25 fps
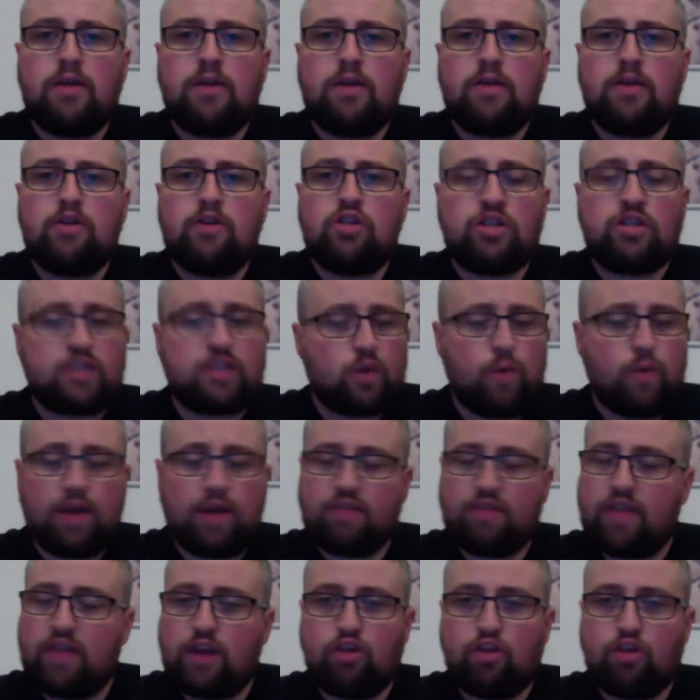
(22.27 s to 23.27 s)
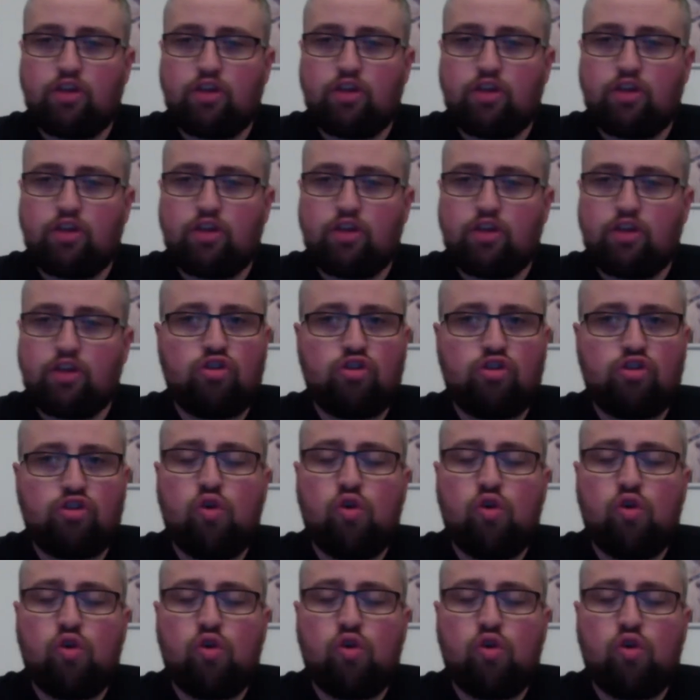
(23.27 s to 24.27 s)
Just a quick thank you to
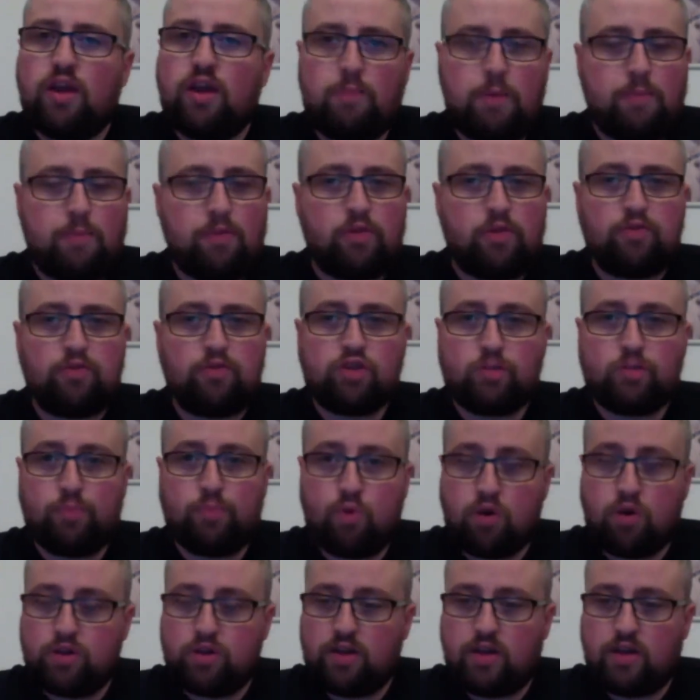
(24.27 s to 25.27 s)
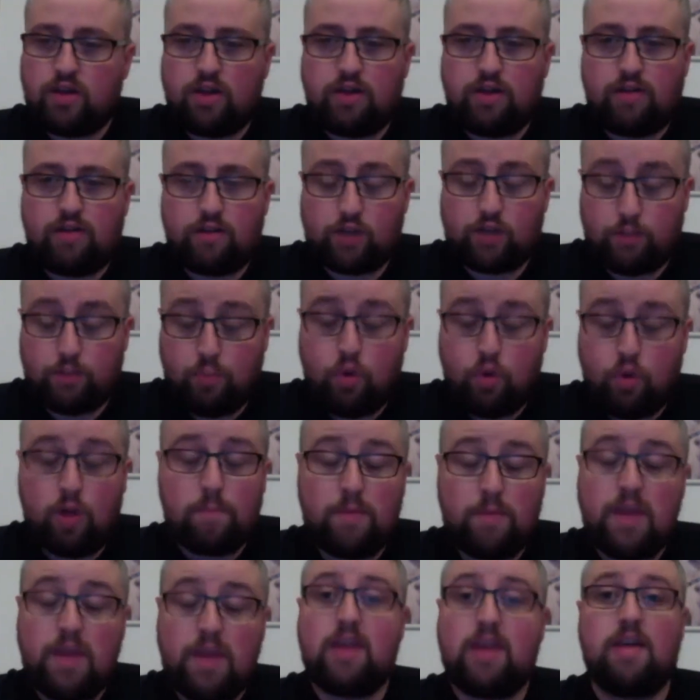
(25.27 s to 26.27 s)
all the people who support me.
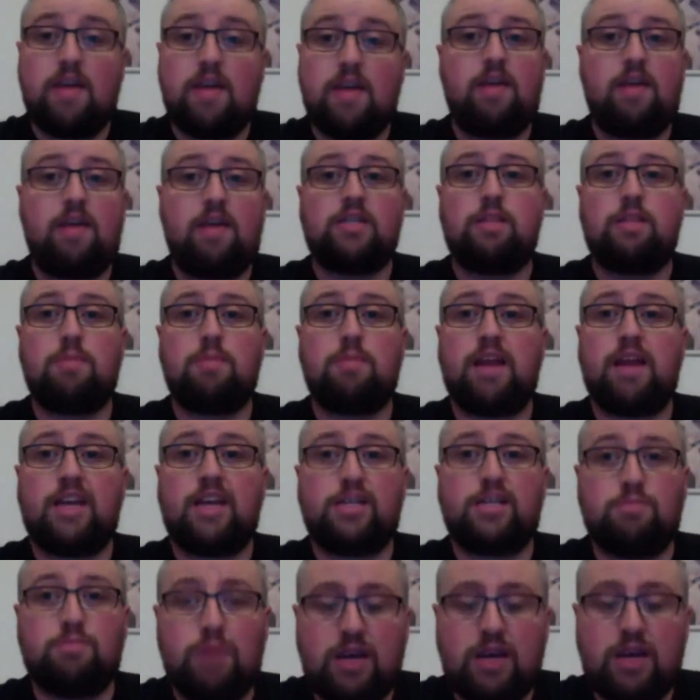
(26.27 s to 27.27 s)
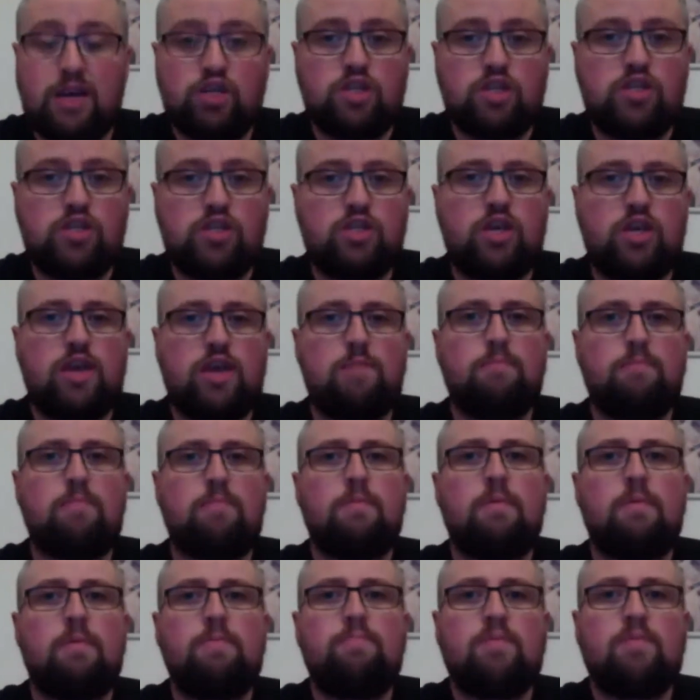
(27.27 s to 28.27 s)
Sent me a nice message
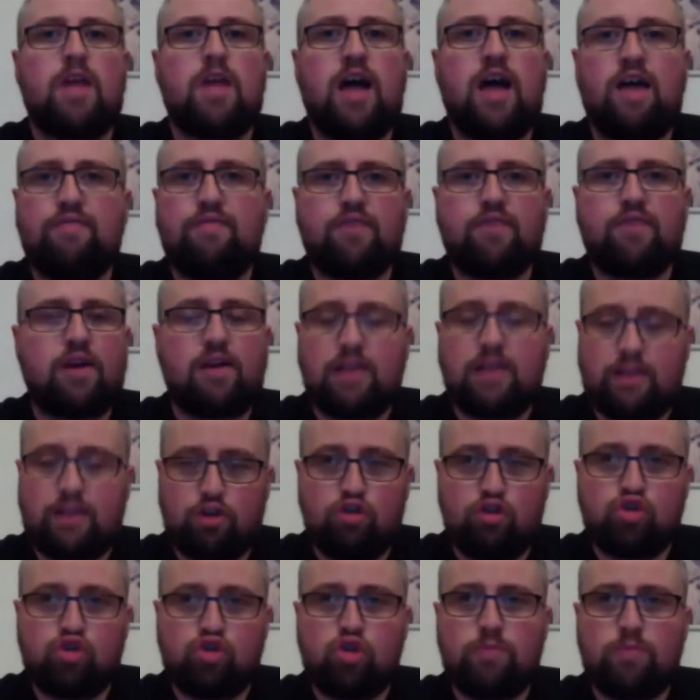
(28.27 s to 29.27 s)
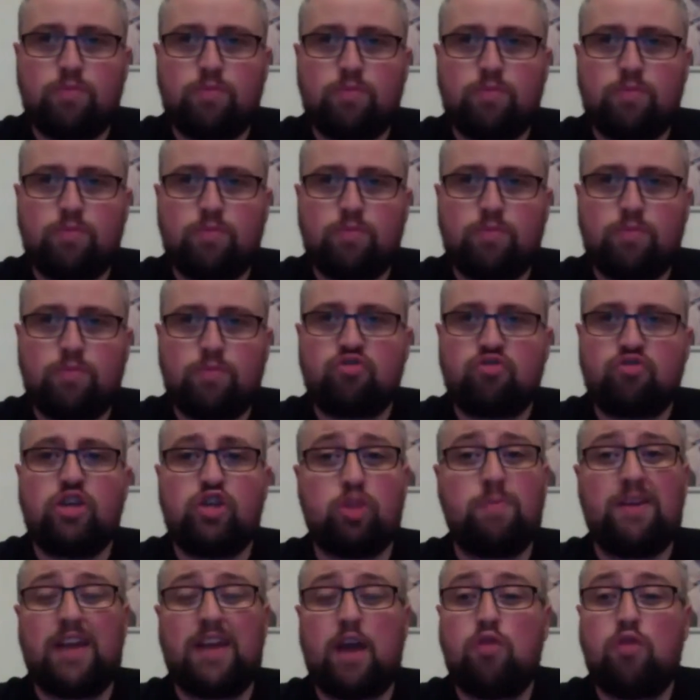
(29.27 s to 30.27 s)
after YouTube are trying
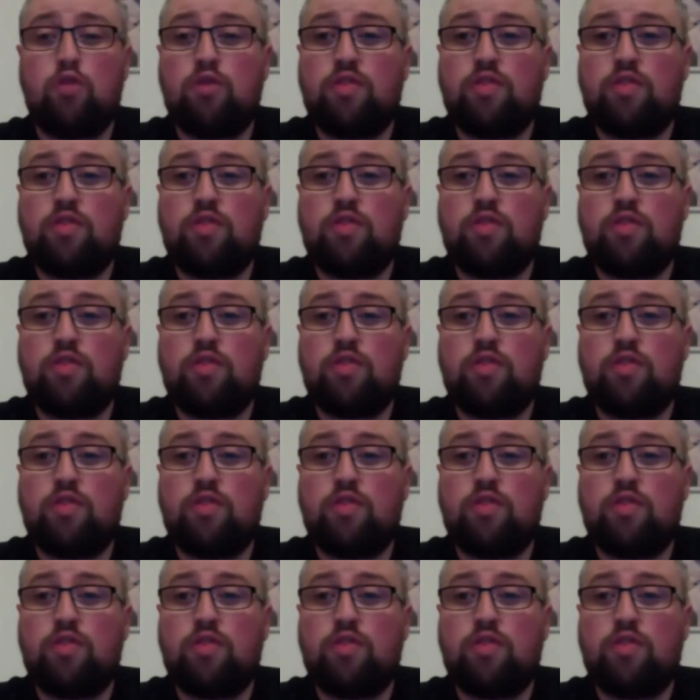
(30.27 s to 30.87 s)
to shut me down.